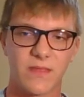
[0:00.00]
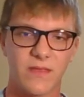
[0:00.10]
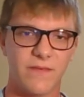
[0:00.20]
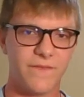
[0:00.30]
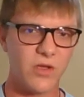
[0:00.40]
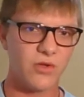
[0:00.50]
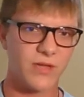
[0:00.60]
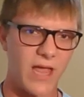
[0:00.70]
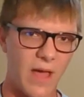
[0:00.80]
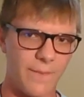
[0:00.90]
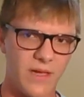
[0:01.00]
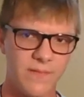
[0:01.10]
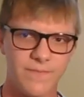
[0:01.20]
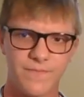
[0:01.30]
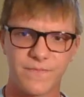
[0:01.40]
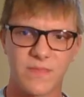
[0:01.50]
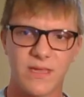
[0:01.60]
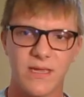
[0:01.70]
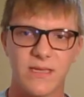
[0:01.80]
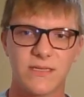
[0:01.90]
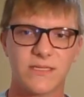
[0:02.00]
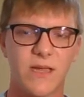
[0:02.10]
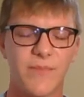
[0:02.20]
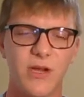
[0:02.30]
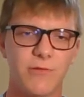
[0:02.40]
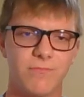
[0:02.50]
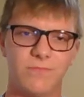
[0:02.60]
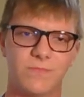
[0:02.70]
viol da gamba, it appeared